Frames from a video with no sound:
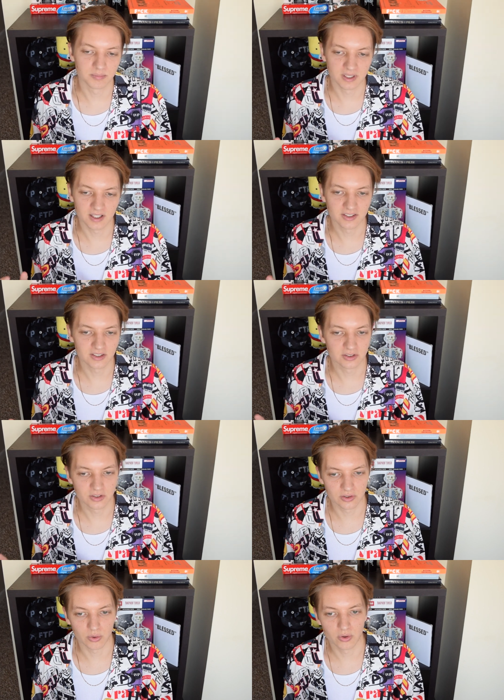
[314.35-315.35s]
because it
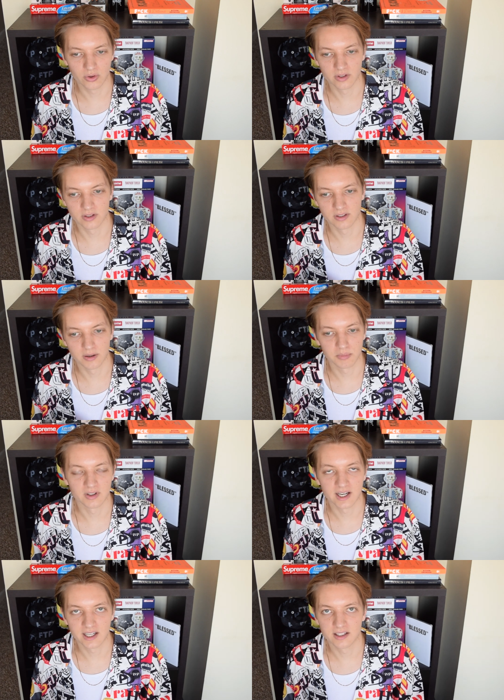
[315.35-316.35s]
stole the number
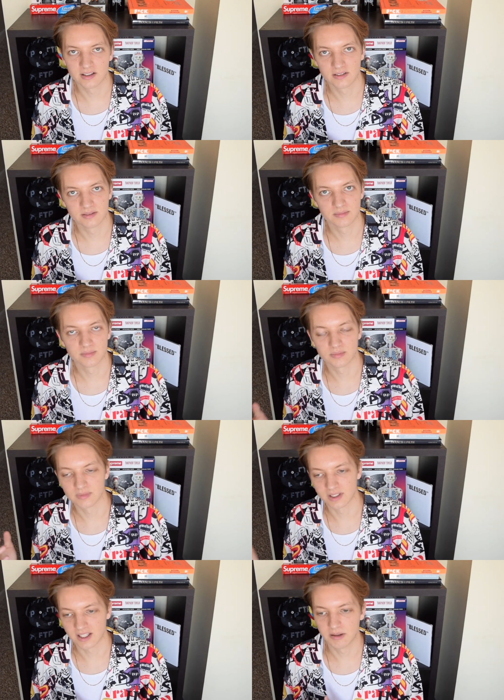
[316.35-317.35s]
nine
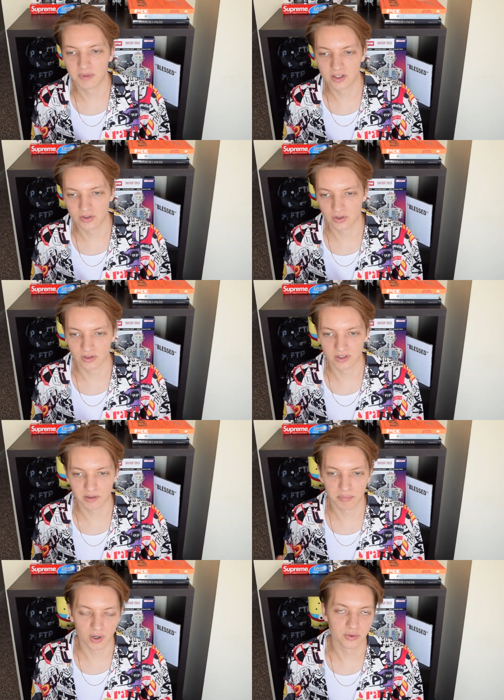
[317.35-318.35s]
like image or
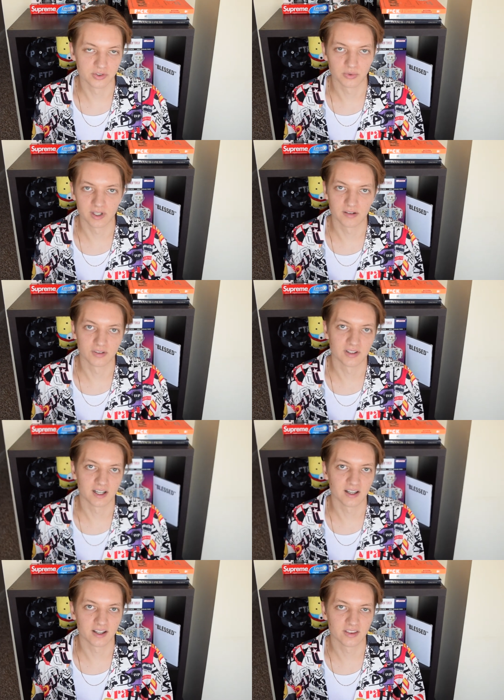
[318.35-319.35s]
like pose or whatever
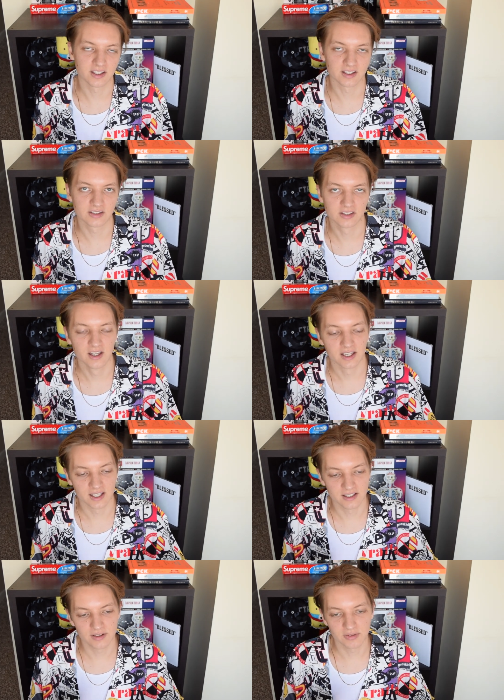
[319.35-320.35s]
I, I, think it's
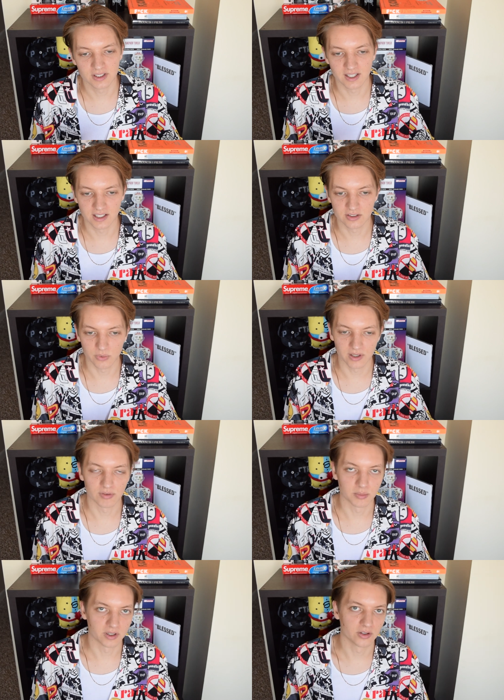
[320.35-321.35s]
it definitely takes away
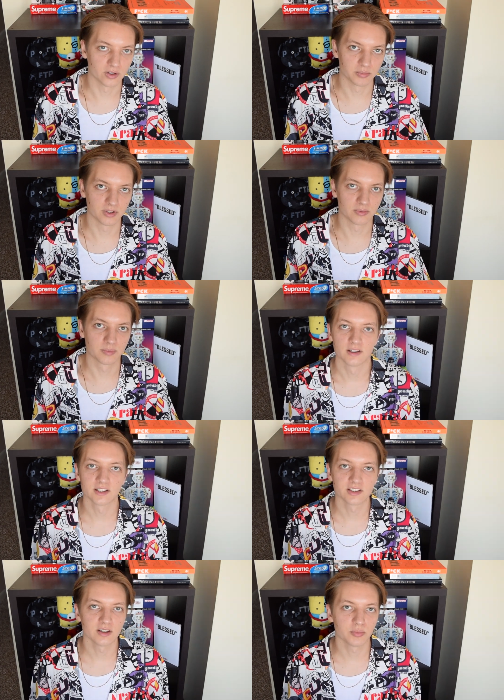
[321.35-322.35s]
from it a little bit
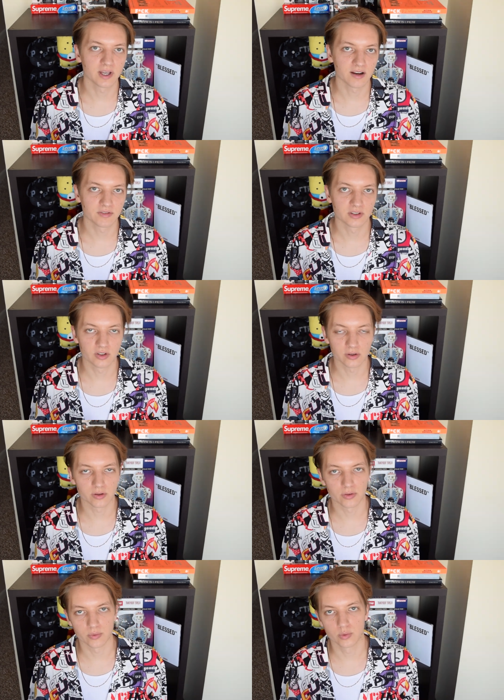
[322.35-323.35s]
next up we have the dark
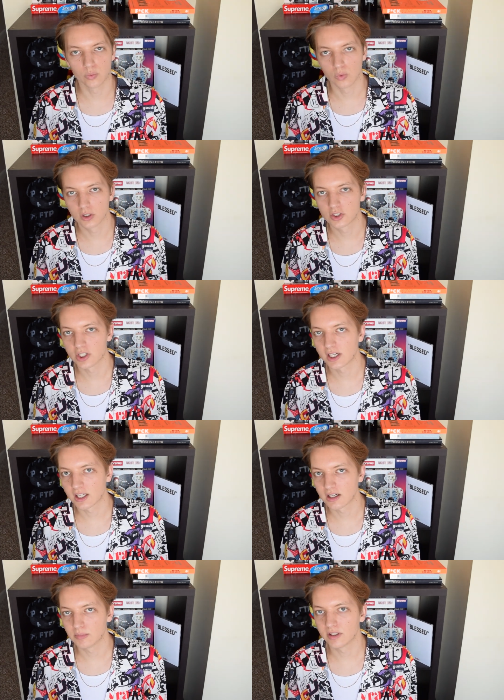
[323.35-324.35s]
throne work jacket
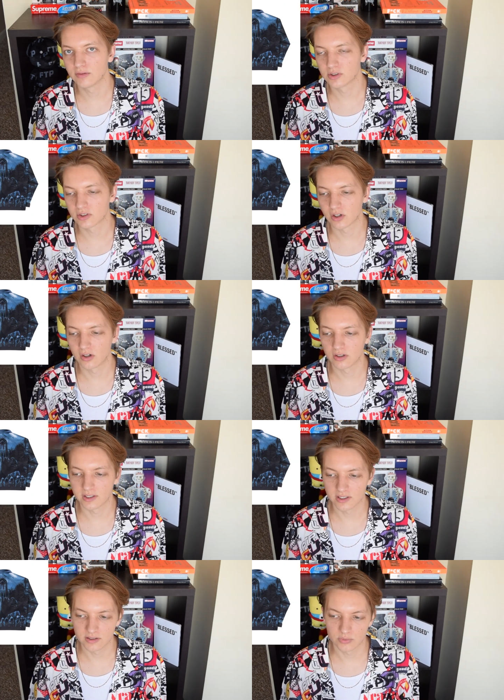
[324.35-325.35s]
i believe it is called
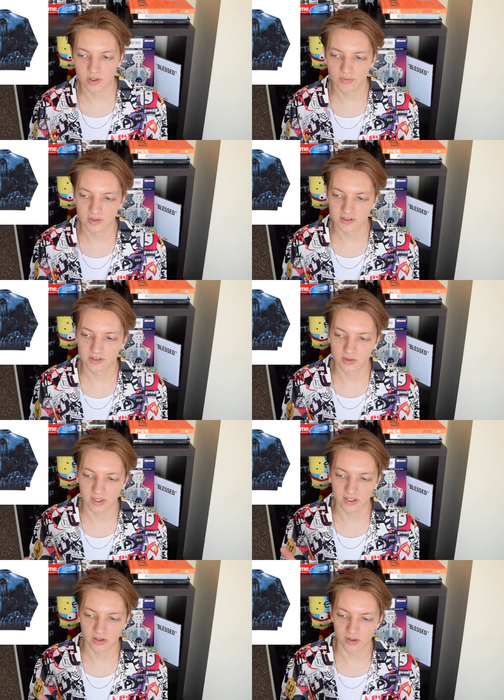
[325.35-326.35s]
it is referenced to
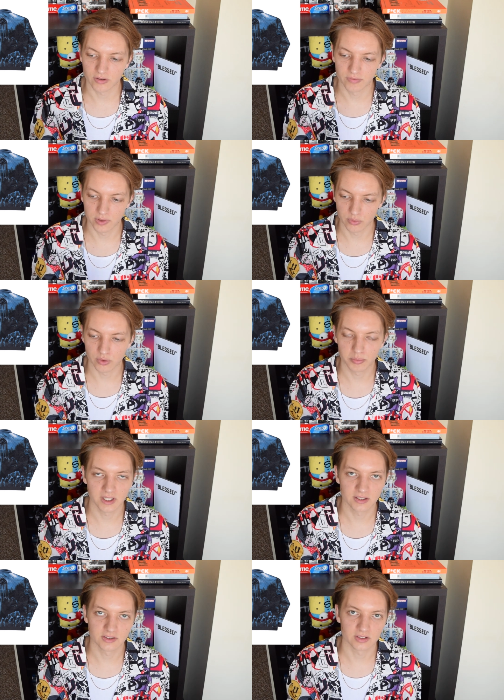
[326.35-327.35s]
a dark funeral
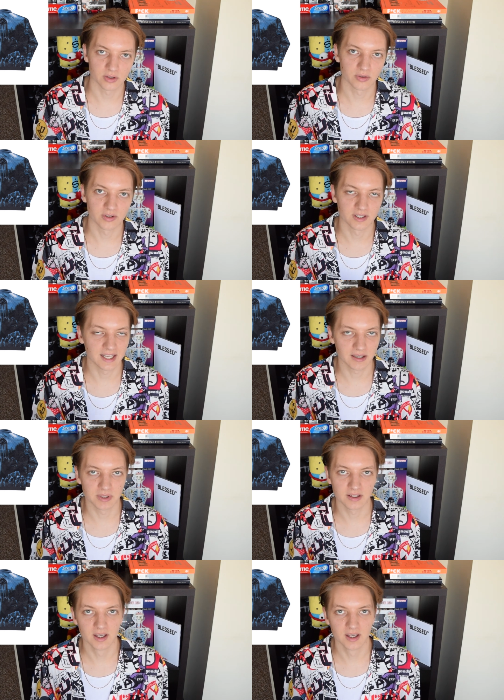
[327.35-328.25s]
piece so the naming